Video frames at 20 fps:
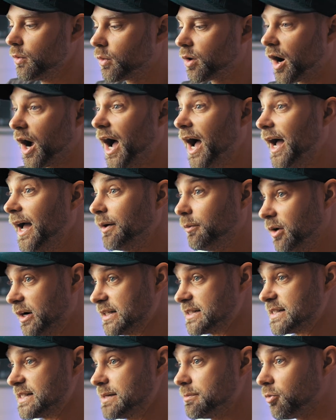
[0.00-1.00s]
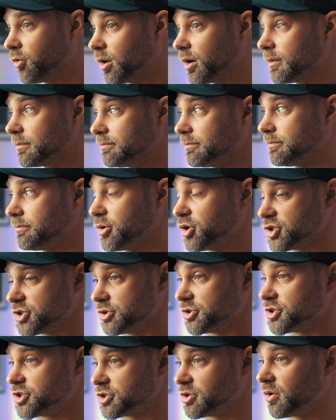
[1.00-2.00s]
Where I want to see more
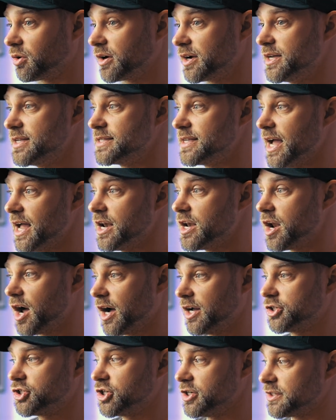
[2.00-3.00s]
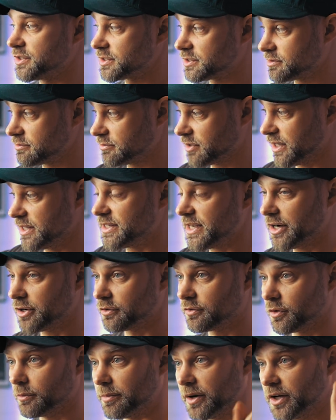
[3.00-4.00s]
personal stories and not just
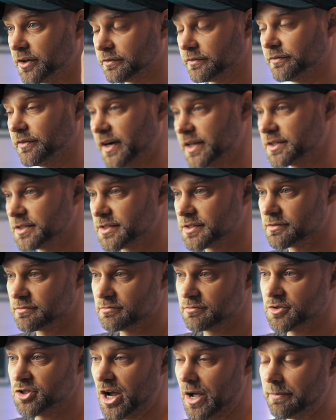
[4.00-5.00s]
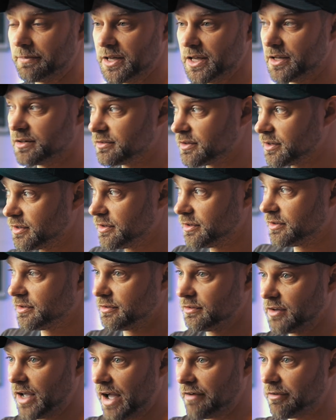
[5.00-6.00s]
contender for belt, fights champion,
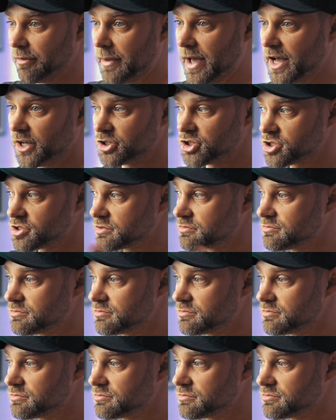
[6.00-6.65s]
have a match,